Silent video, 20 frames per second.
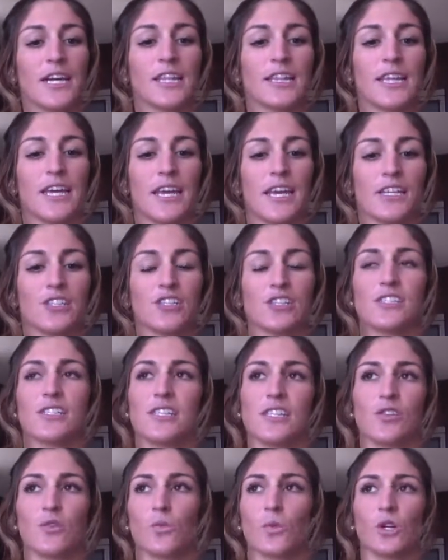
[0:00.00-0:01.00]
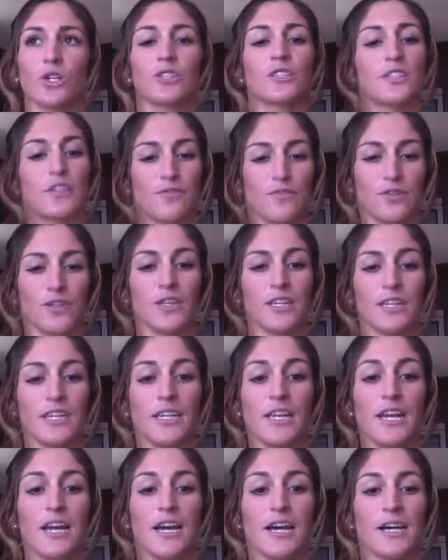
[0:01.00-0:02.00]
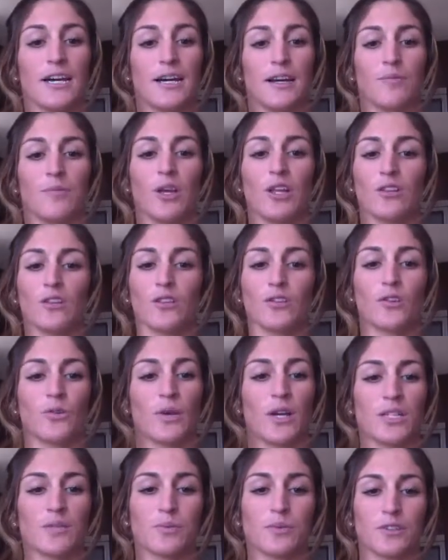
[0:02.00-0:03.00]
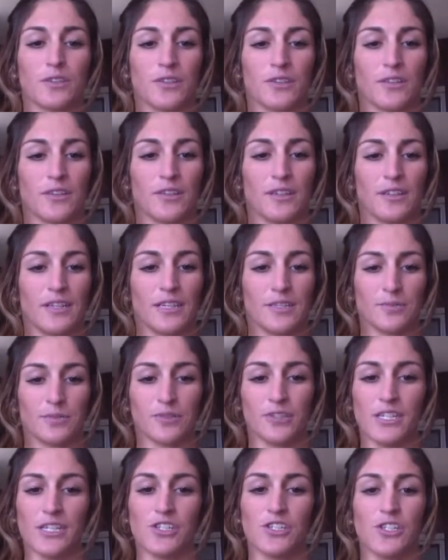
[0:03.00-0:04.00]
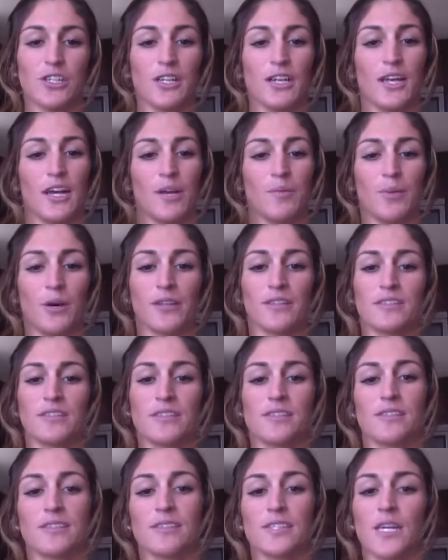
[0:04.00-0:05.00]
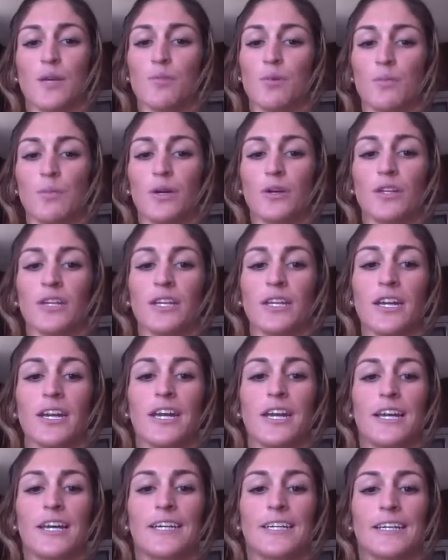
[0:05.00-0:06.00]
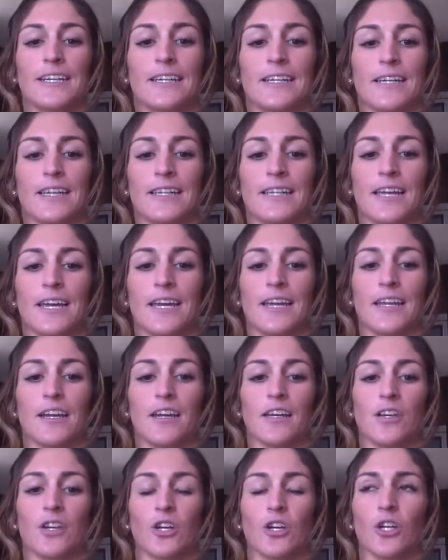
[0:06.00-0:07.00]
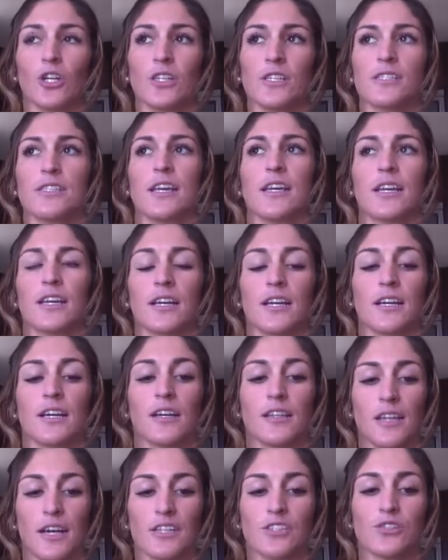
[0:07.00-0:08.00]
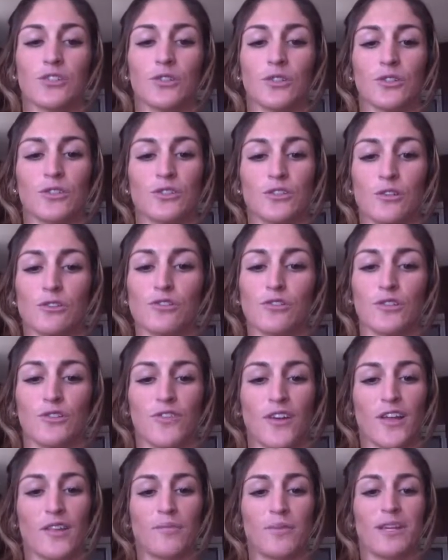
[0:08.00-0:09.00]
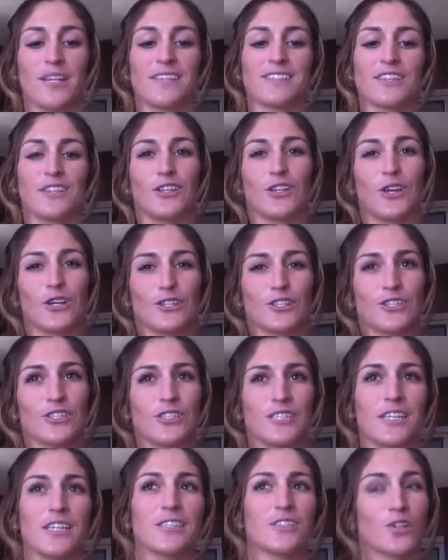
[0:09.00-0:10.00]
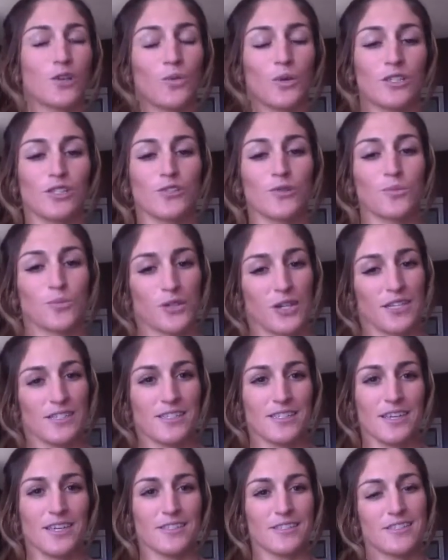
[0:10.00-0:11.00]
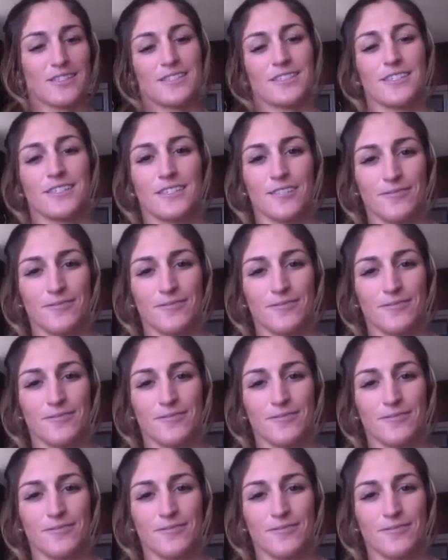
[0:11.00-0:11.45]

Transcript: They just see the world differently. They learn through exploration, hypotheses, and schema building. And then early psychological and social development is a largely sequential process.